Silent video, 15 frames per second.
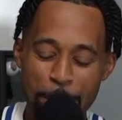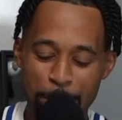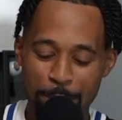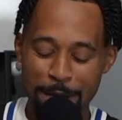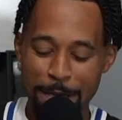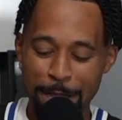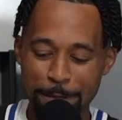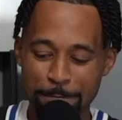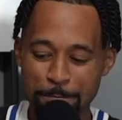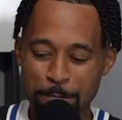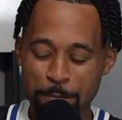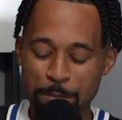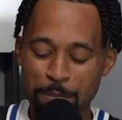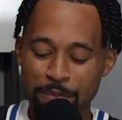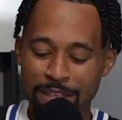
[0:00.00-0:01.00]
But
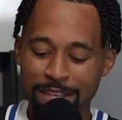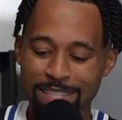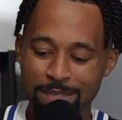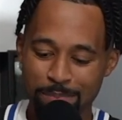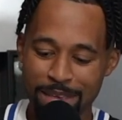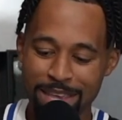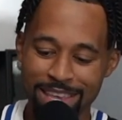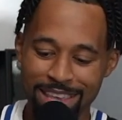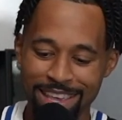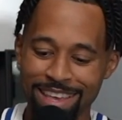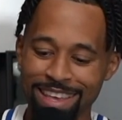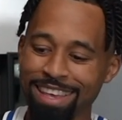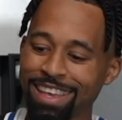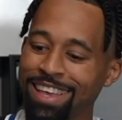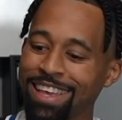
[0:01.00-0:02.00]

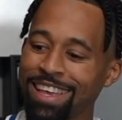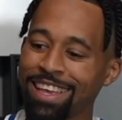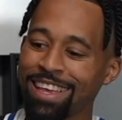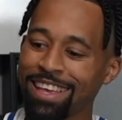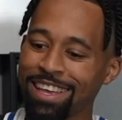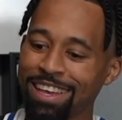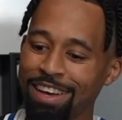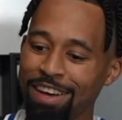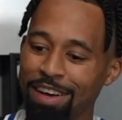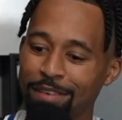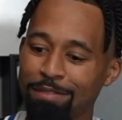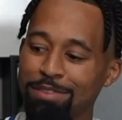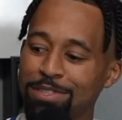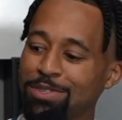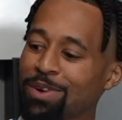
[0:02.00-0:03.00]
speaking
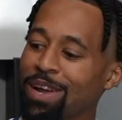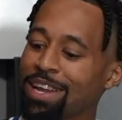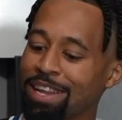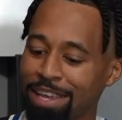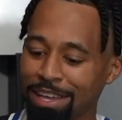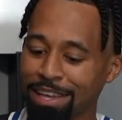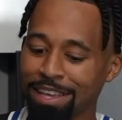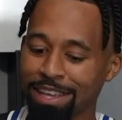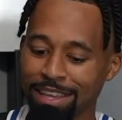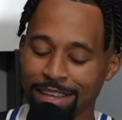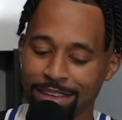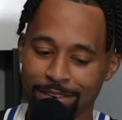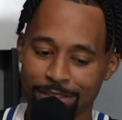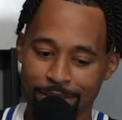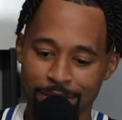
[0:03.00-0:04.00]
of training,
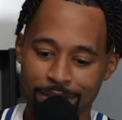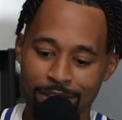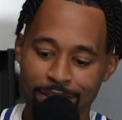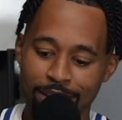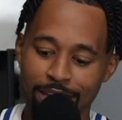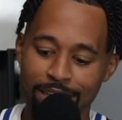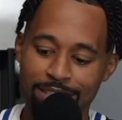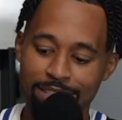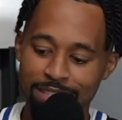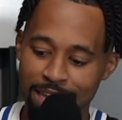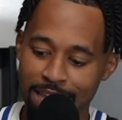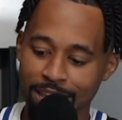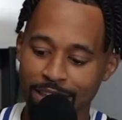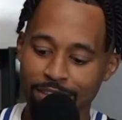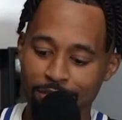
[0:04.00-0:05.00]
it's
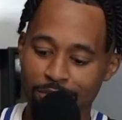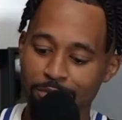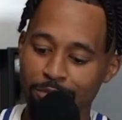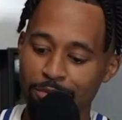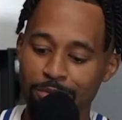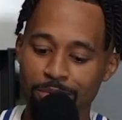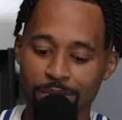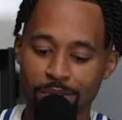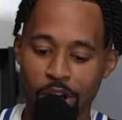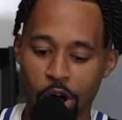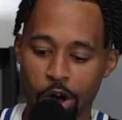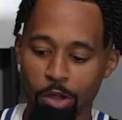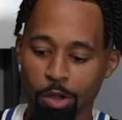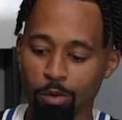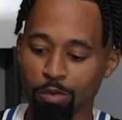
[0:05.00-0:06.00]
taking you
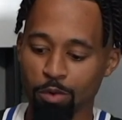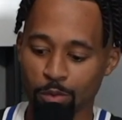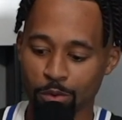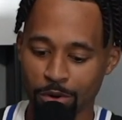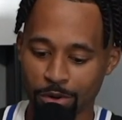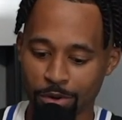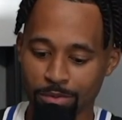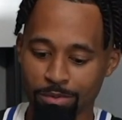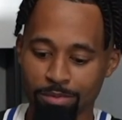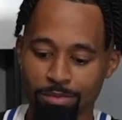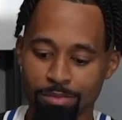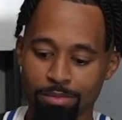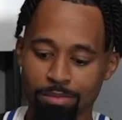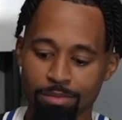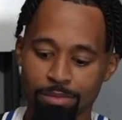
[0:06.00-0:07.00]
all over the world
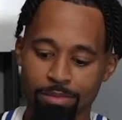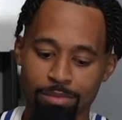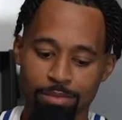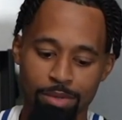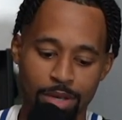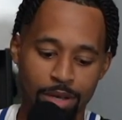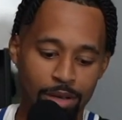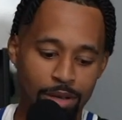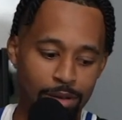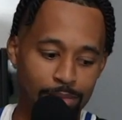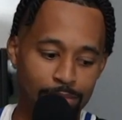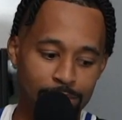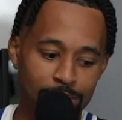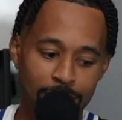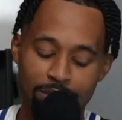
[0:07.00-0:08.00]

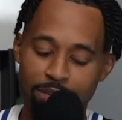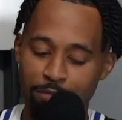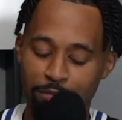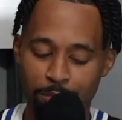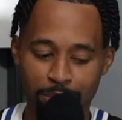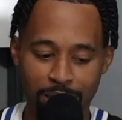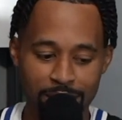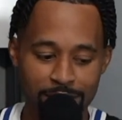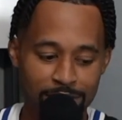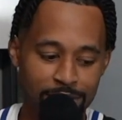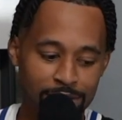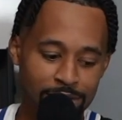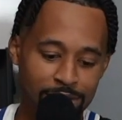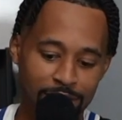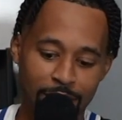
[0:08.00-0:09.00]
to different
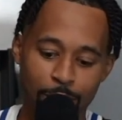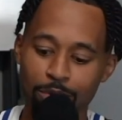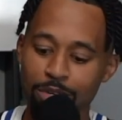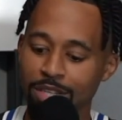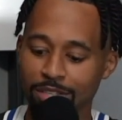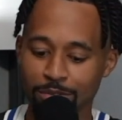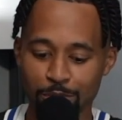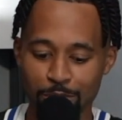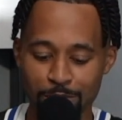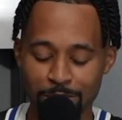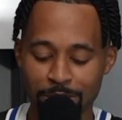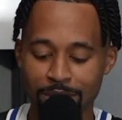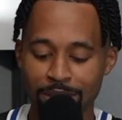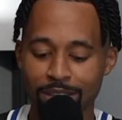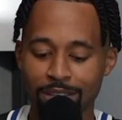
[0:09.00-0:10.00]
places. And I wanted to
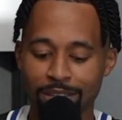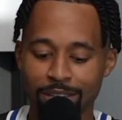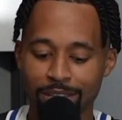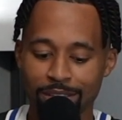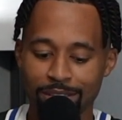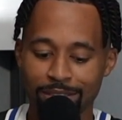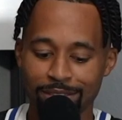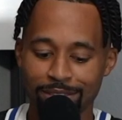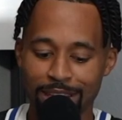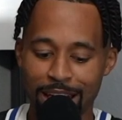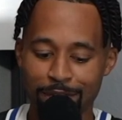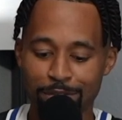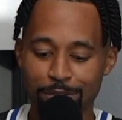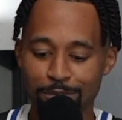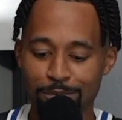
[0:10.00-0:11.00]

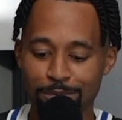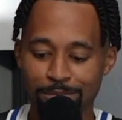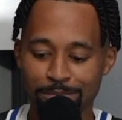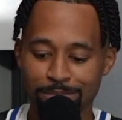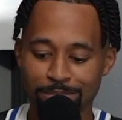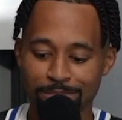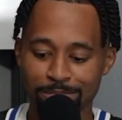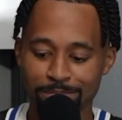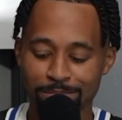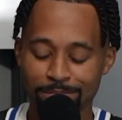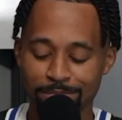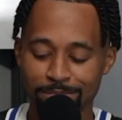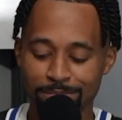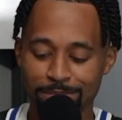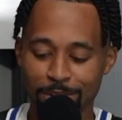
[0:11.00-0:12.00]
have you
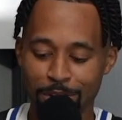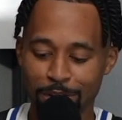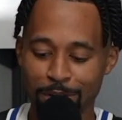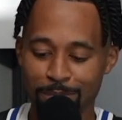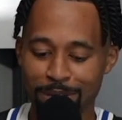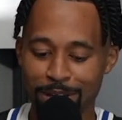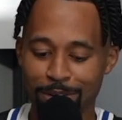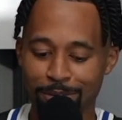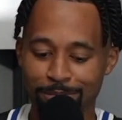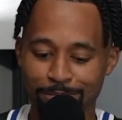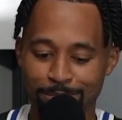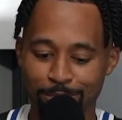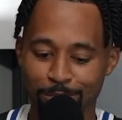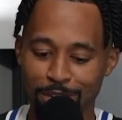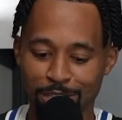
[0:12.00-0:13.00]
talk about
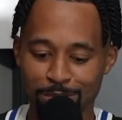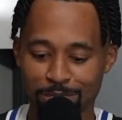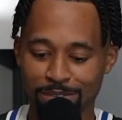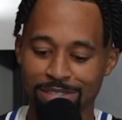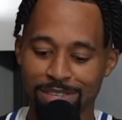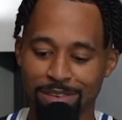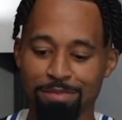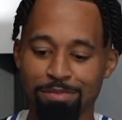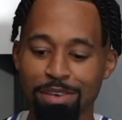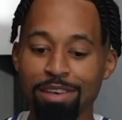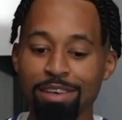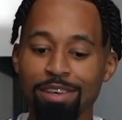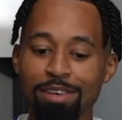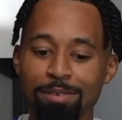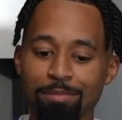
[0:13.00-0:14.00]
one specific
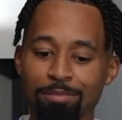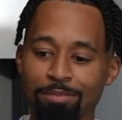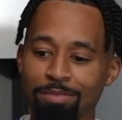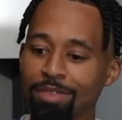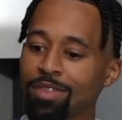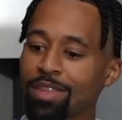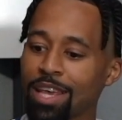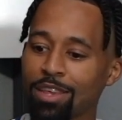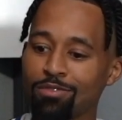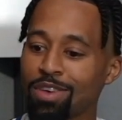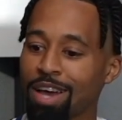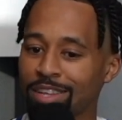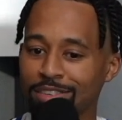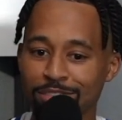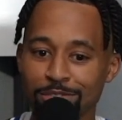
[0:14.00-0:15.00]
thing you've
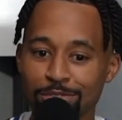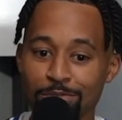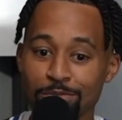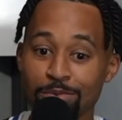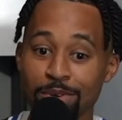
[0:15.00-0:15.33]
got to do